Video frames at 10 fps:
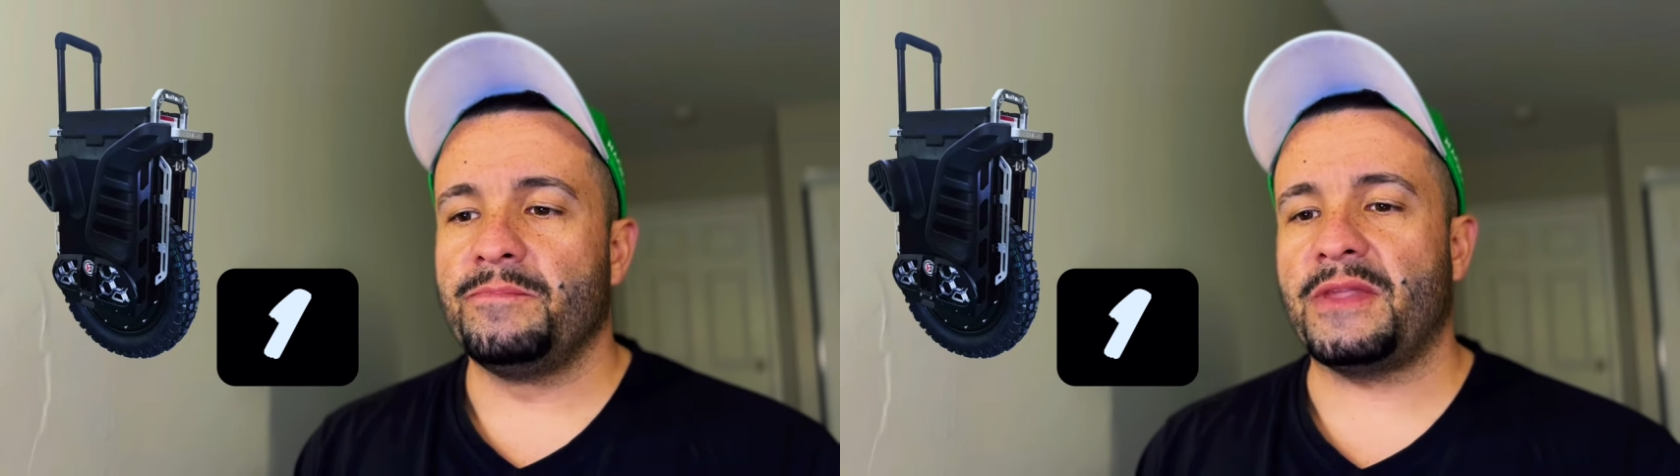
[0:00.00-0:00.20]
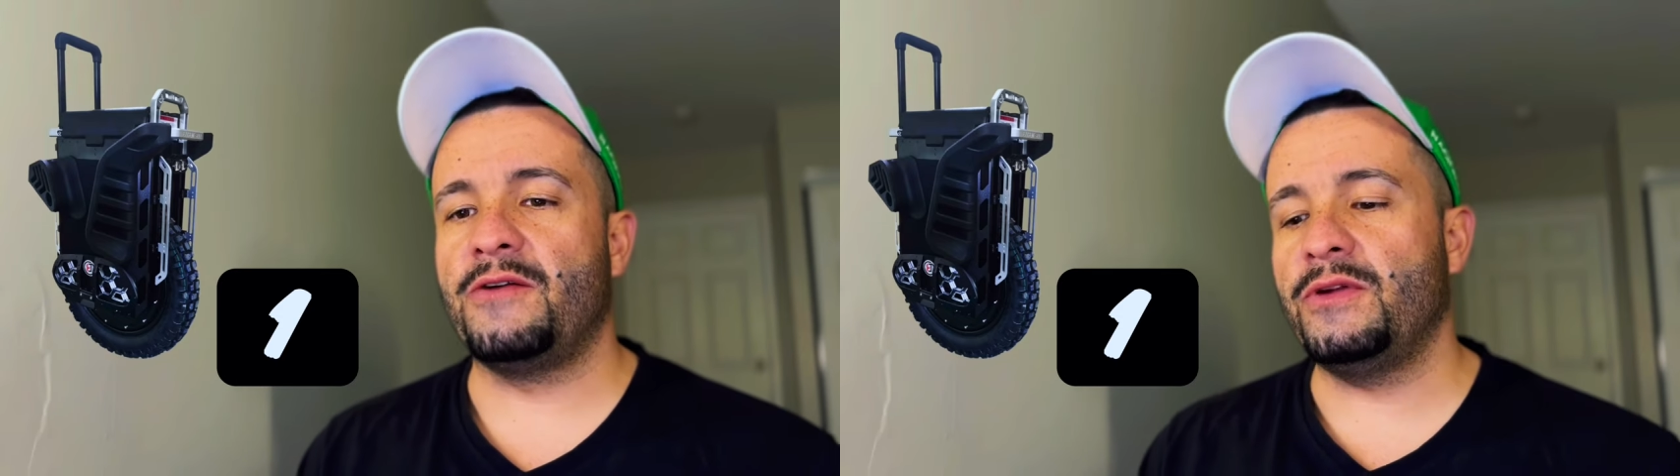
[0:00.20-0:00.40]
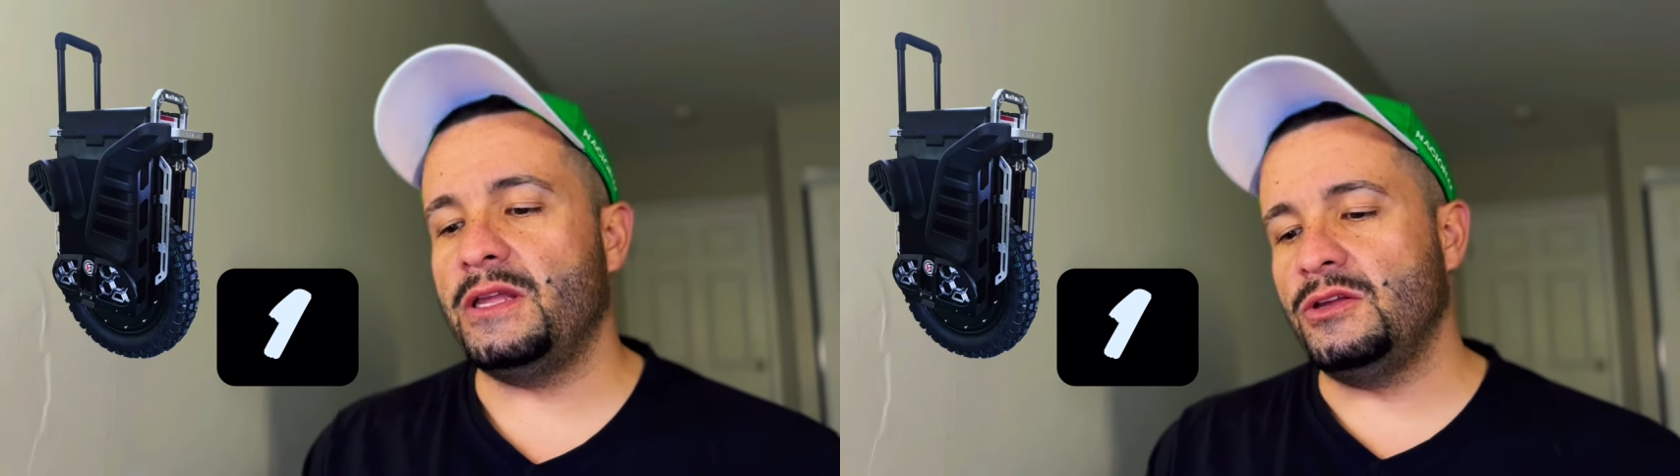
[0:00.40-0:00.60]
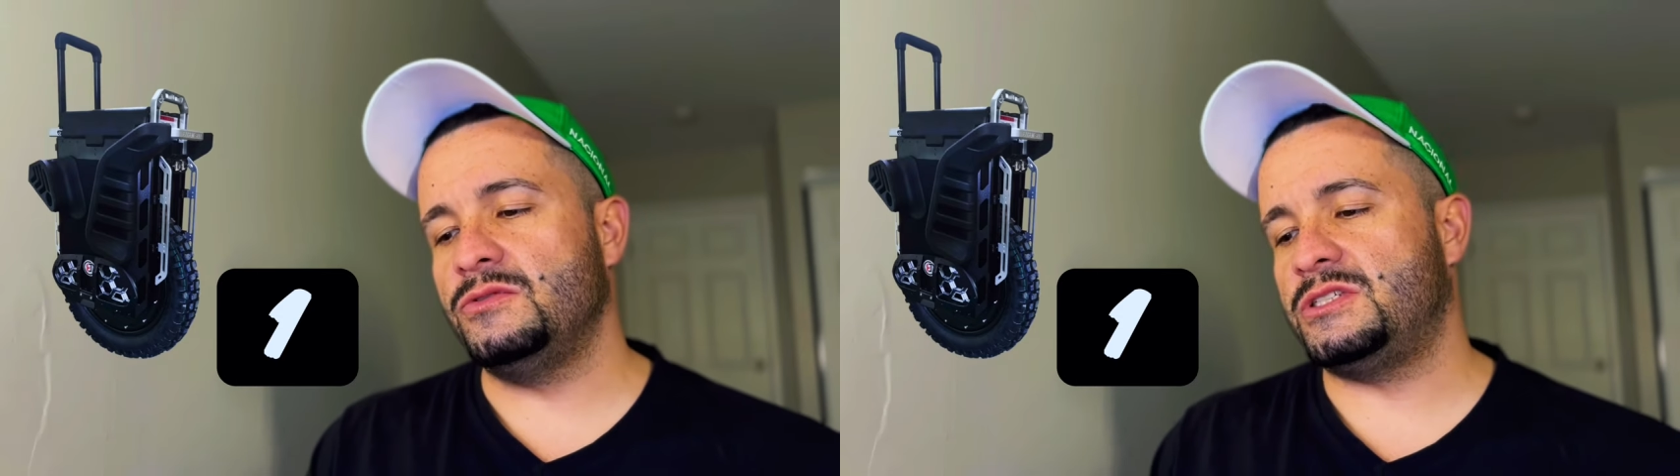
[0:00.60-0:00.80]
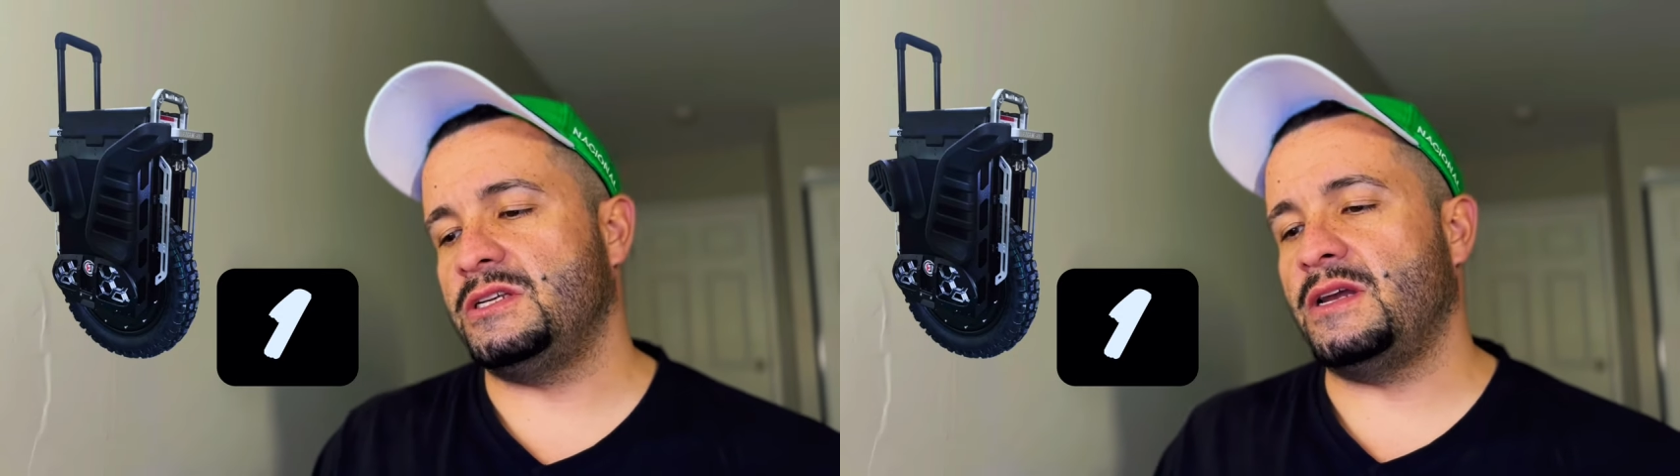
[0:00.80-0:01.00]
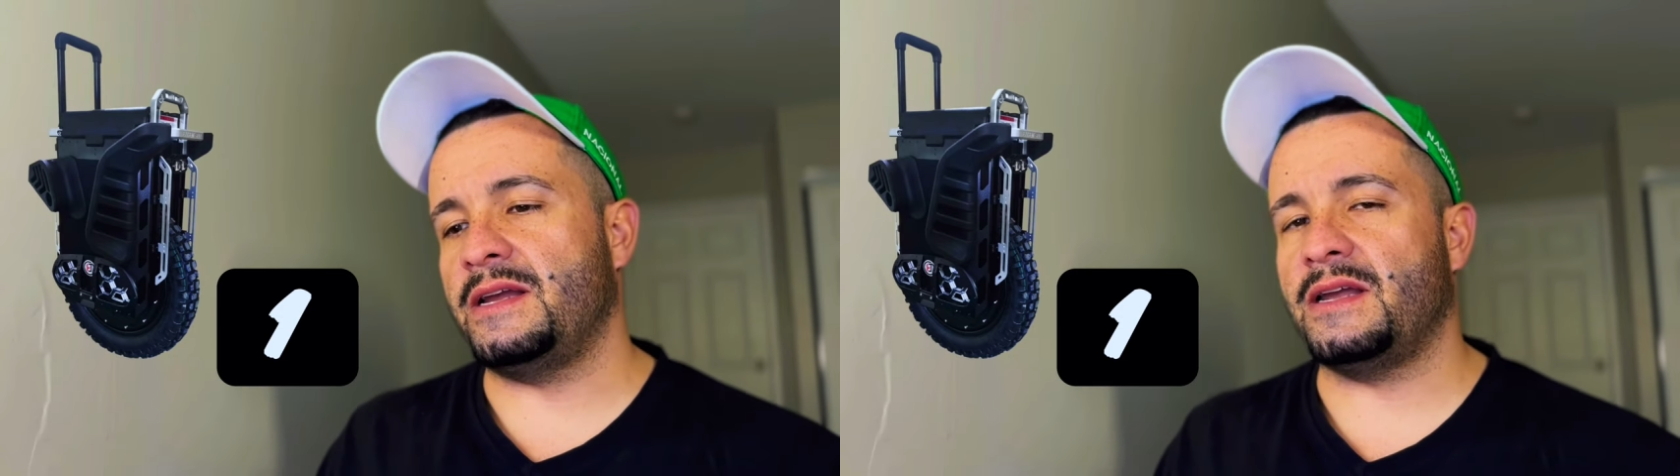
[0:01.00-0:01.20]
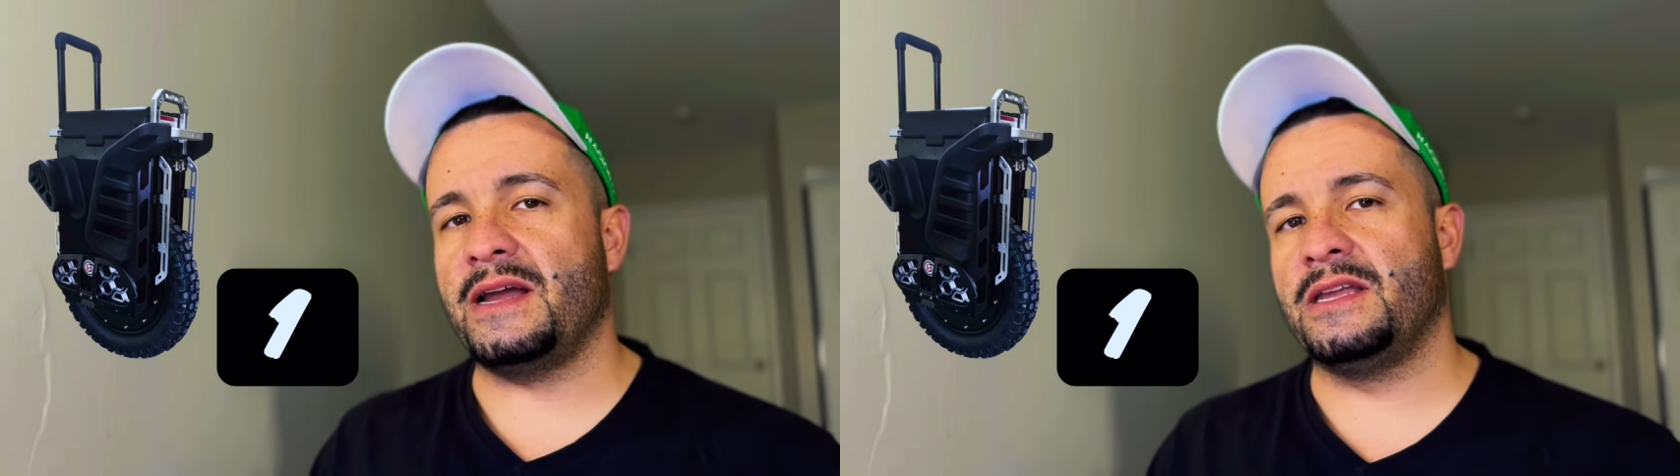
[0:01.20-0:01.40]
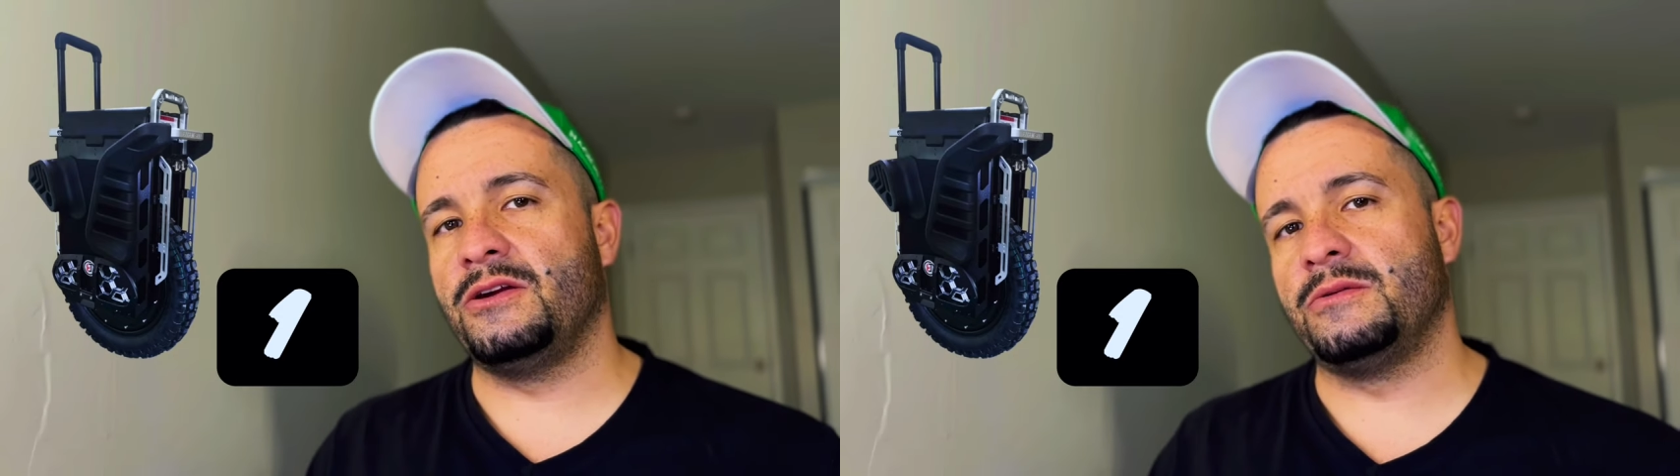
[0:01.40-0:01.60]
Every EUC I, I
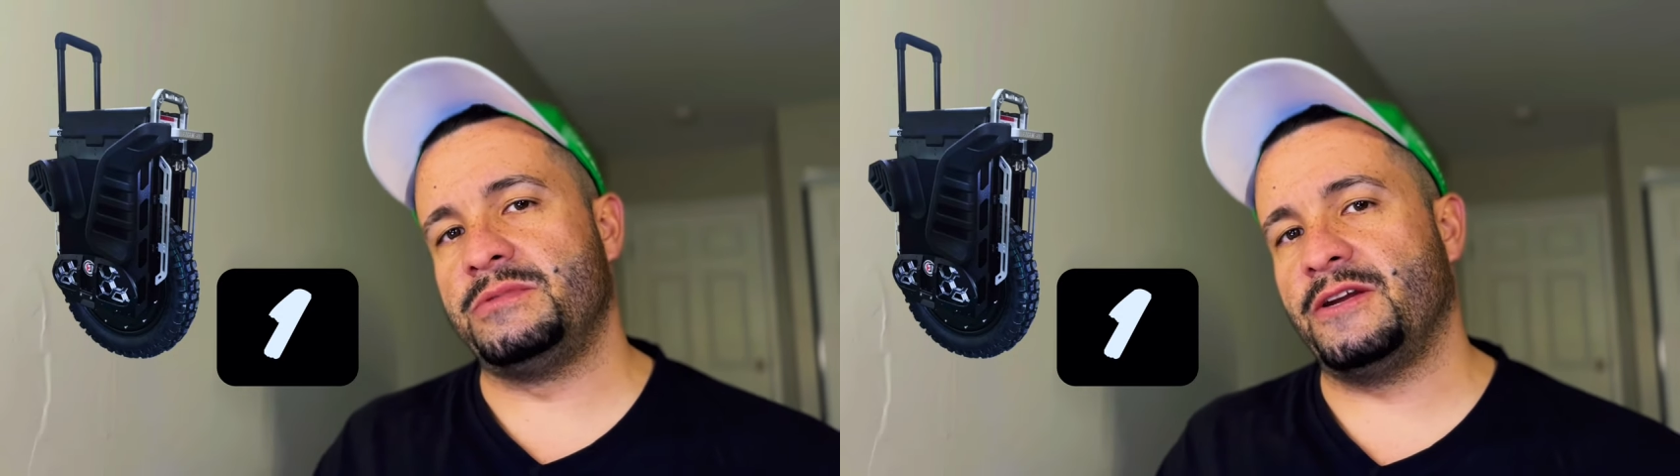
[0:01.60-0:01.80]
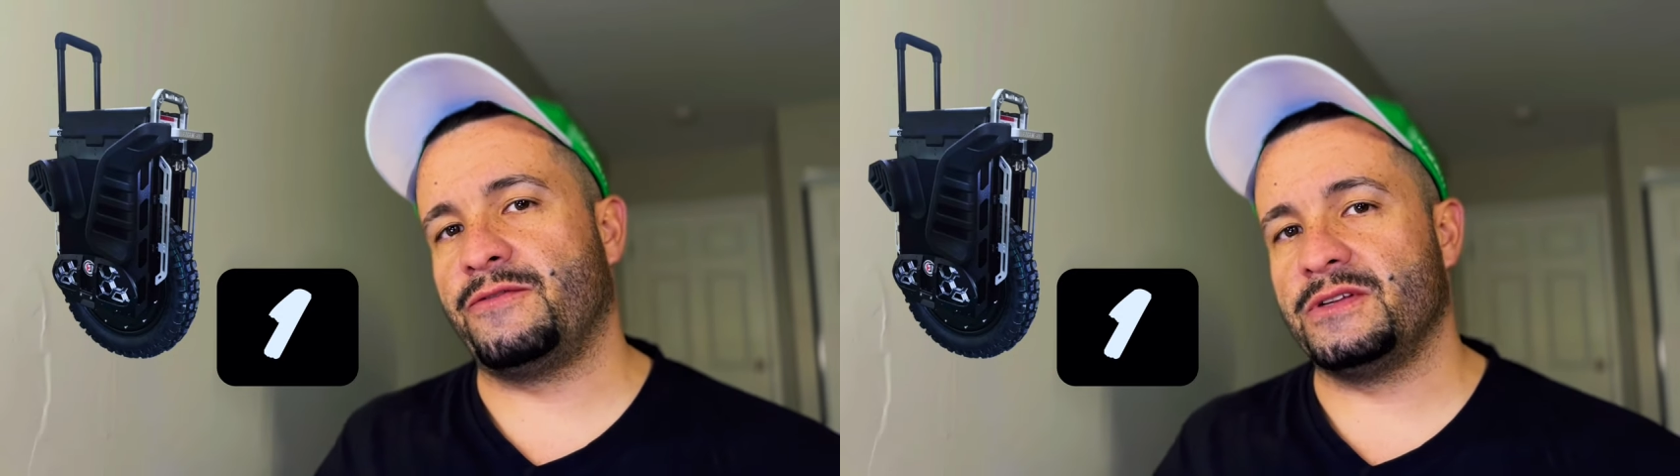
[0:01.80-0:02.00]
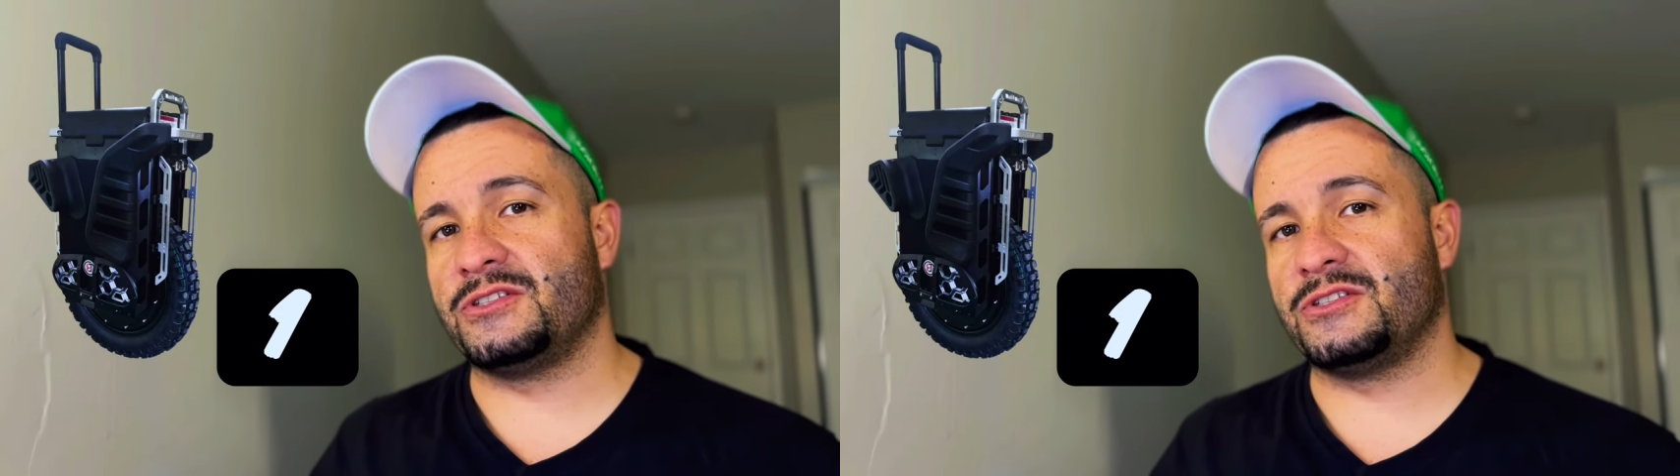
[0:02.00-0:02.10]
gear up different.